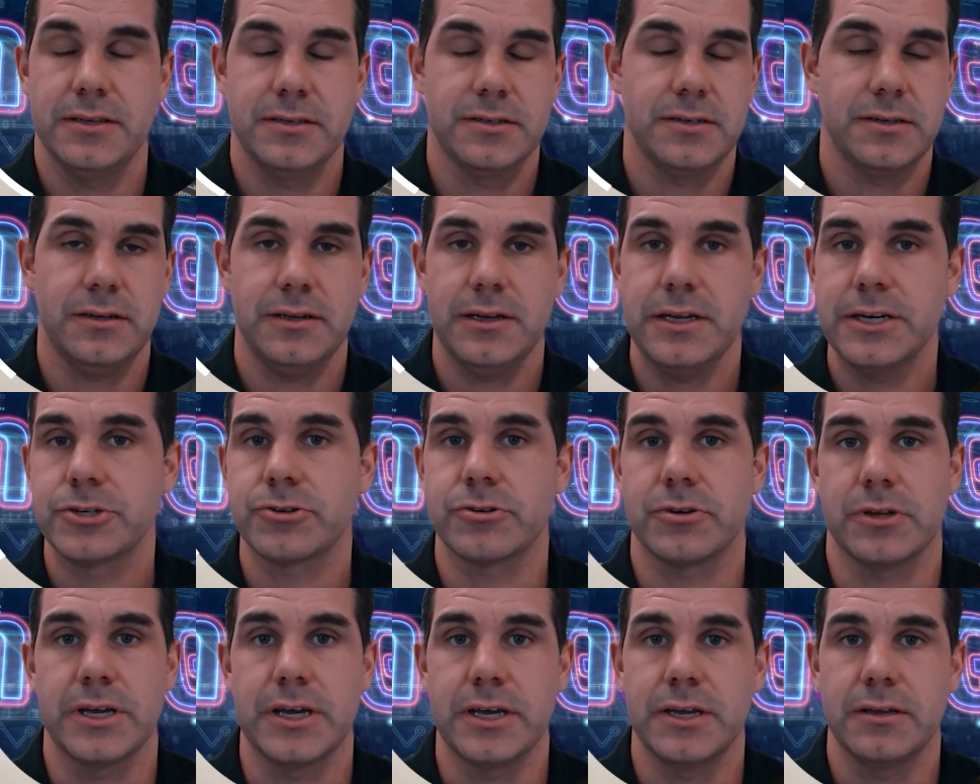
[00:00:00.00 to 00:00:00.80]
is
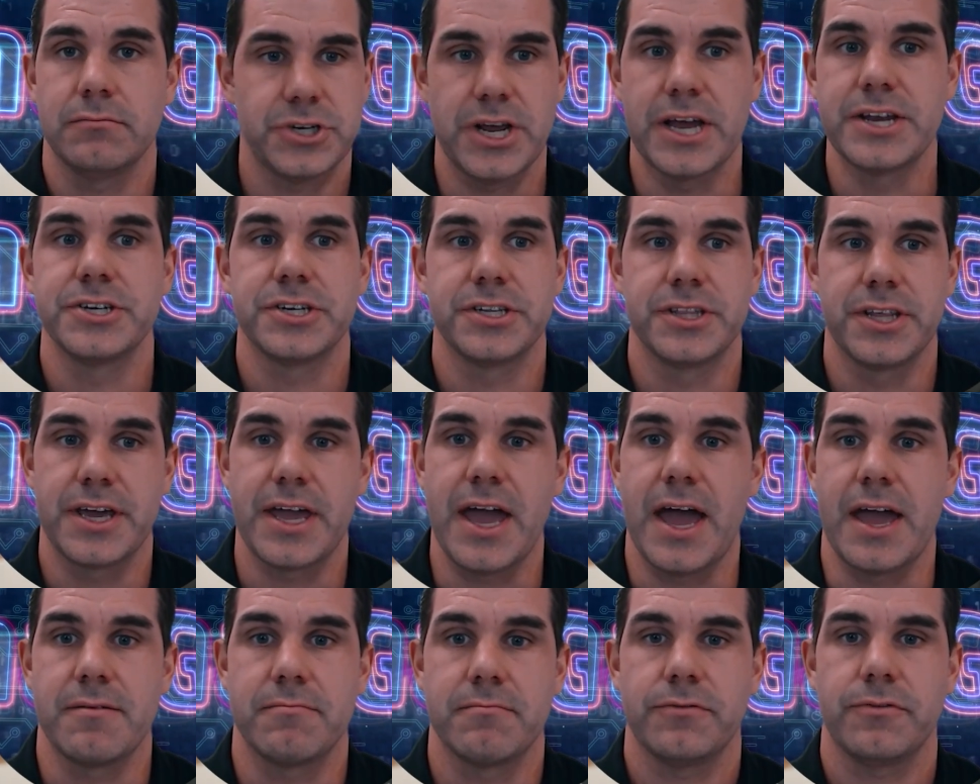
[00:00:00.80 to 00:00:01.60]
literally changing the
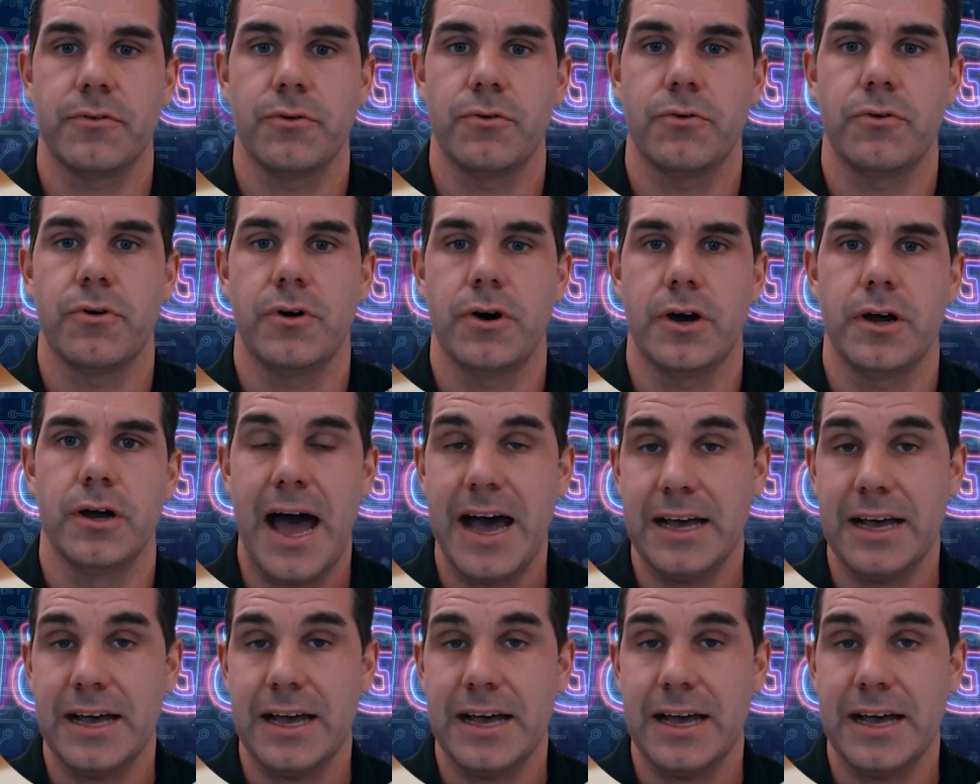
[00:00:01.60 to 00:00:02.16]
game for